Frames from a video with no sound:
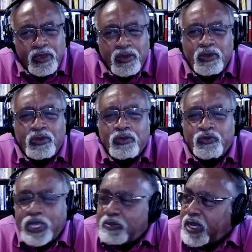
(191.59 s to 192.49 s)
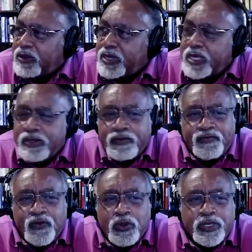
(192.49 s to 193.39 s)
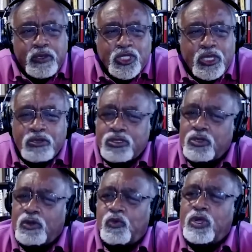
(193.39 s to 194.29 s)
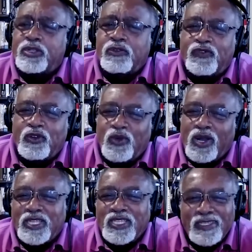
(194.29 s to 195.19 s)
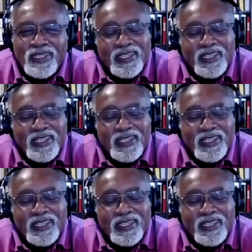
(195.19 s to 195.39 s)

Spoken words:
who remarried 4 years ago to a wonderful woman